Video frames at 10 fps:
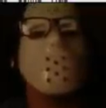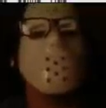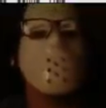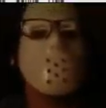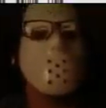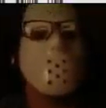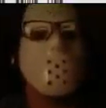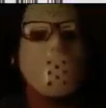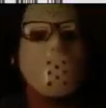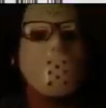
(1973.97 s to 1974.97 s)

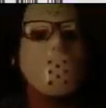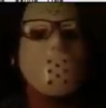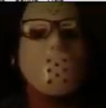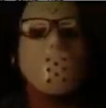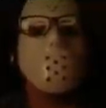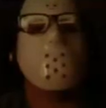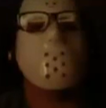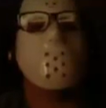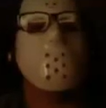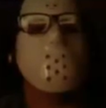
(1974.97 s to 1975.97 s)

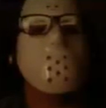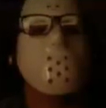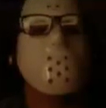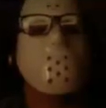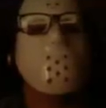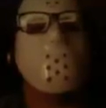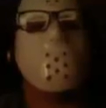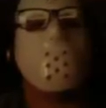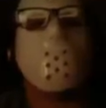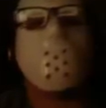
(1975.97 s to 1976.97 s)

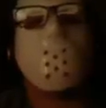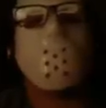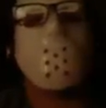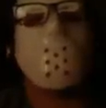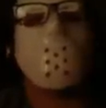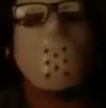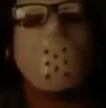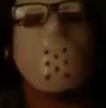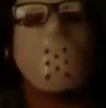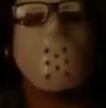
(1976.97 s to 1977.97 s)

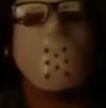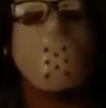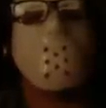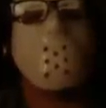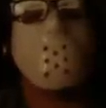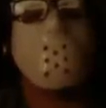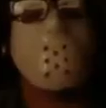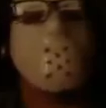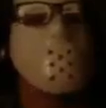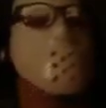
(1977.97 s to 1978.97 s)

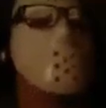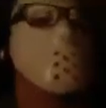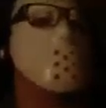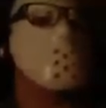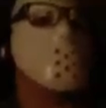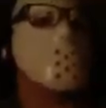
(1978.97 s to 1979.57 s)
No one is speaking in this clip.